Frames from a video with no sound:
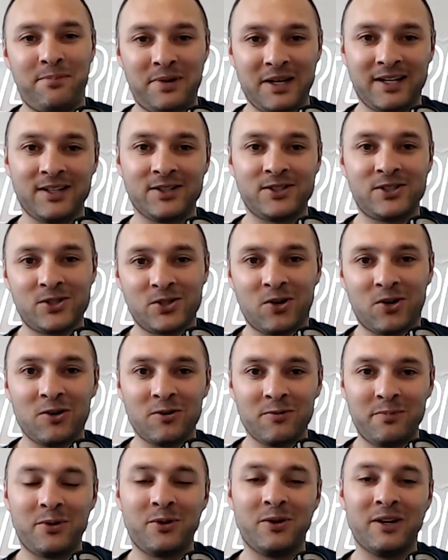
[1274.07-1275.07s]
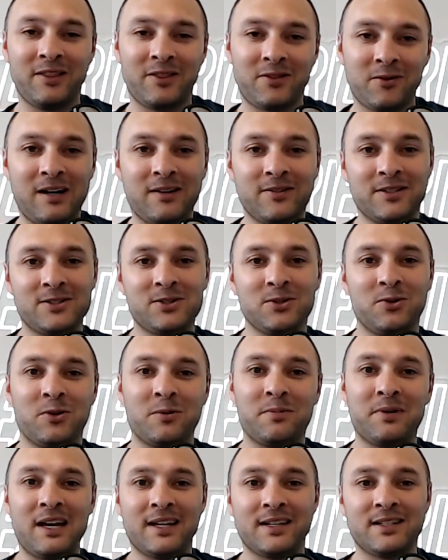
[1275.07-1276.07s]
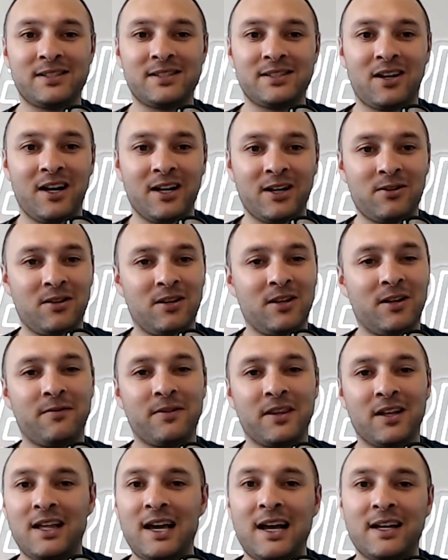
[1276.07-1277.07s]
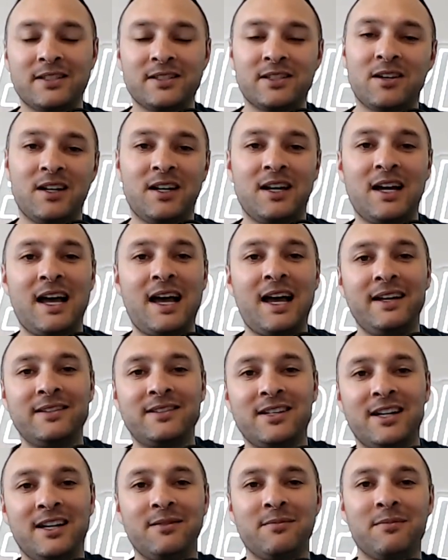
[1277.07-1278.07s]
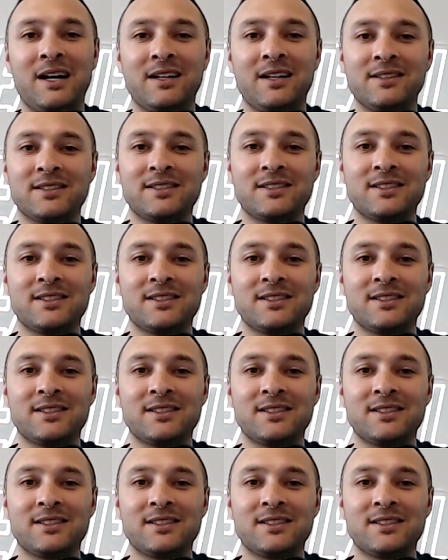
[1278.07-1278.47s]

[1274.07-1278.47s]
biggest strong point throughout this All Blacks cycle over the last kind of 18 months.